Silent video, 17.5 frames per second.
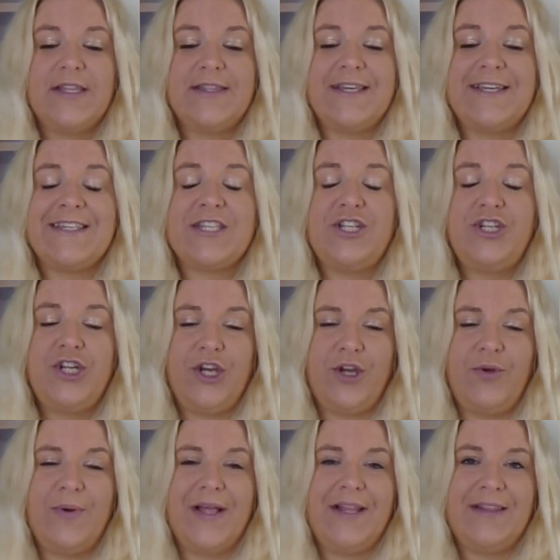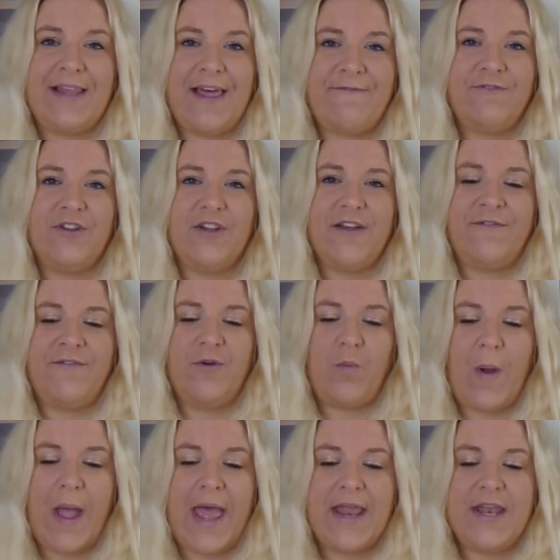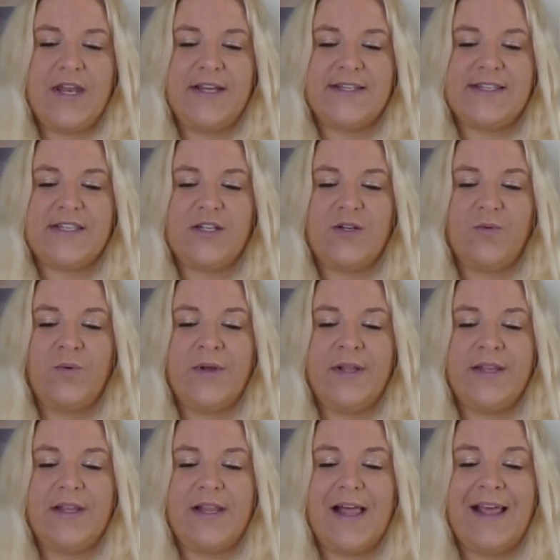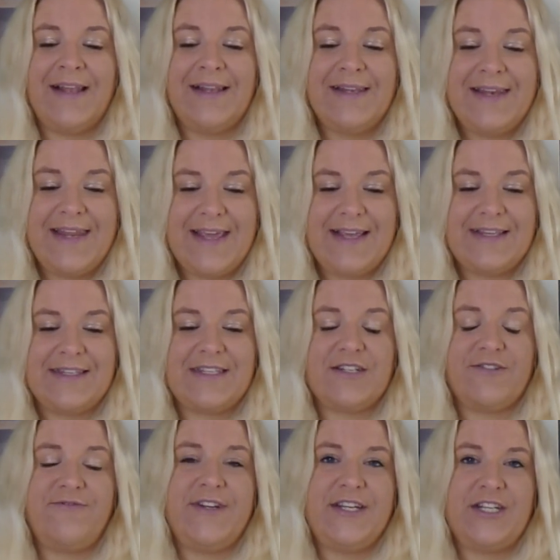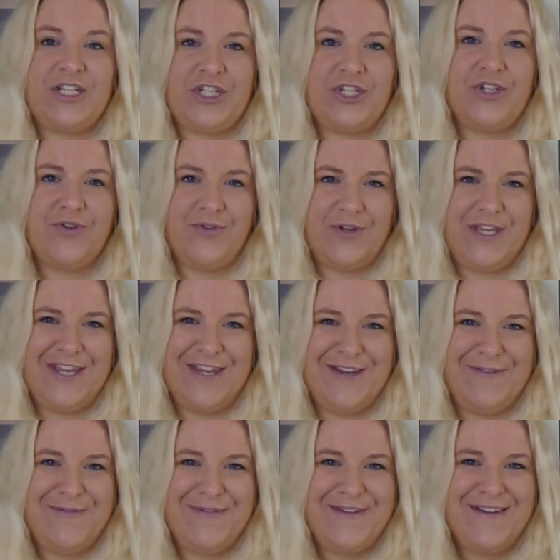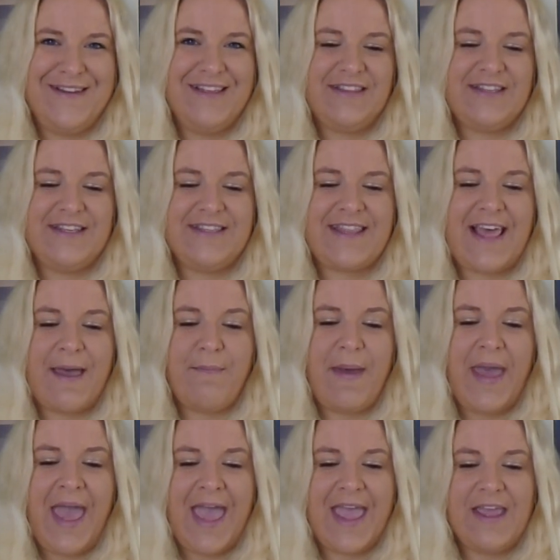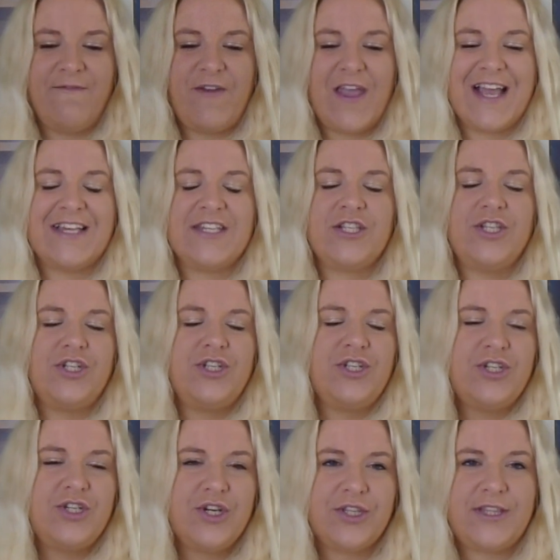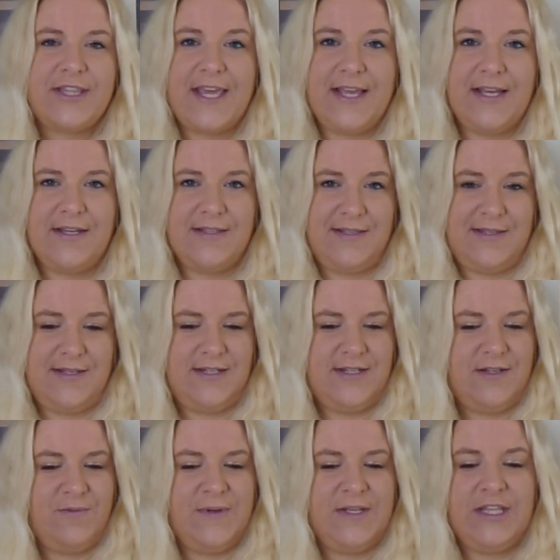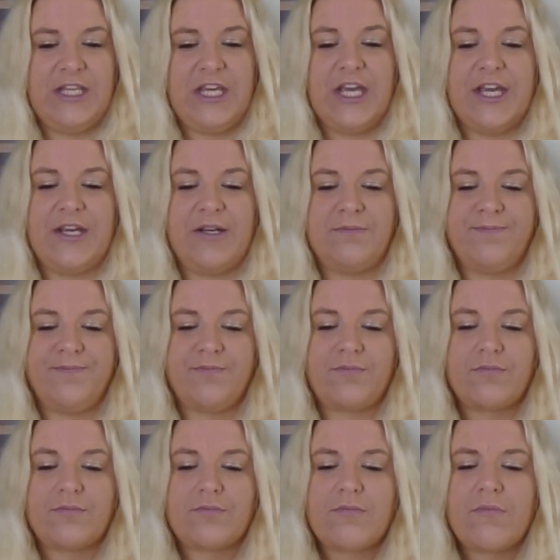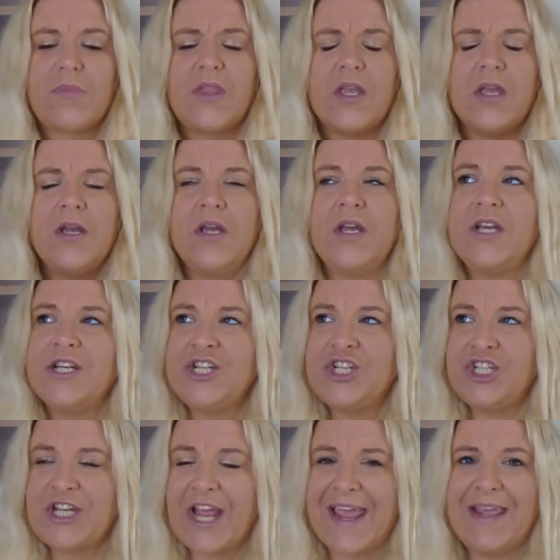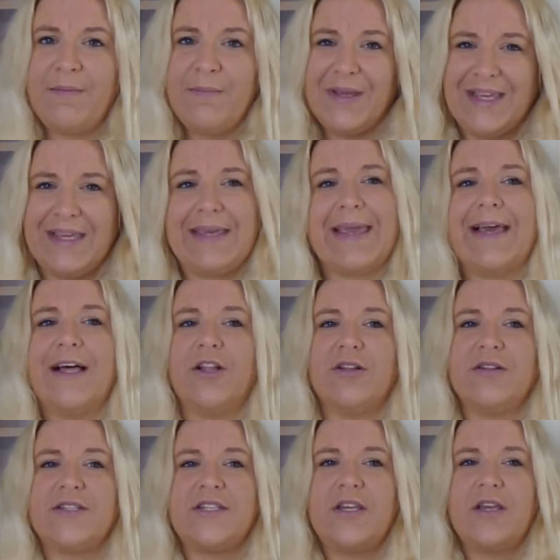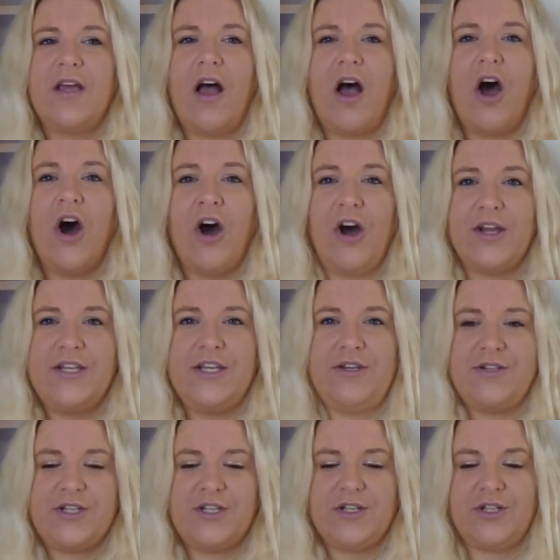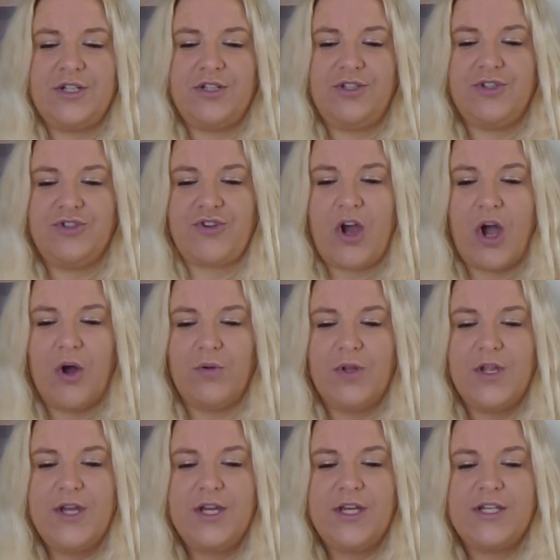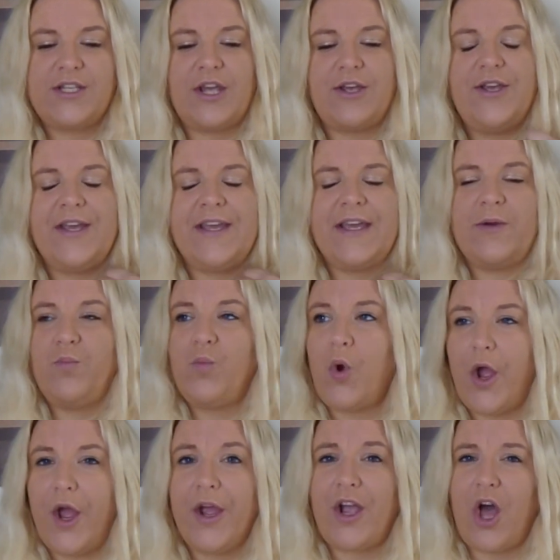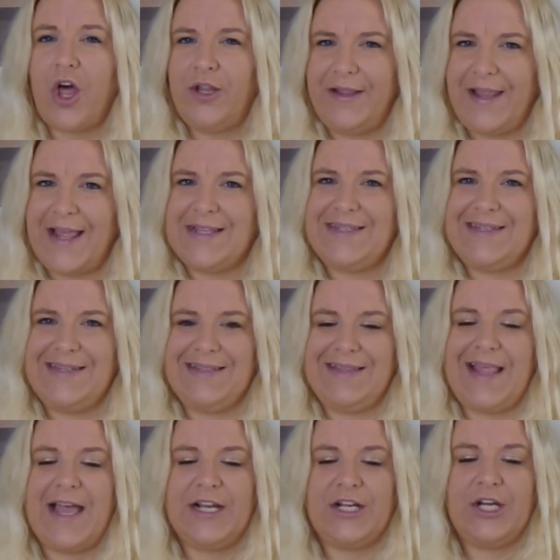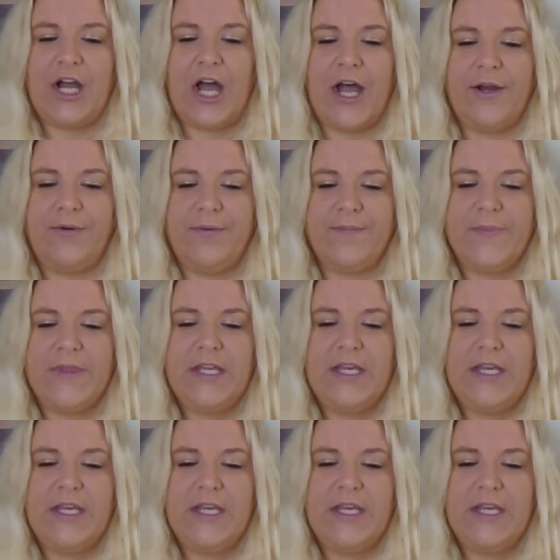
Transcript: this new level of awareness will at least reassure you that their behaviour has nothing to do with you. Shame and guilt are used to control, so you can work on letting that go.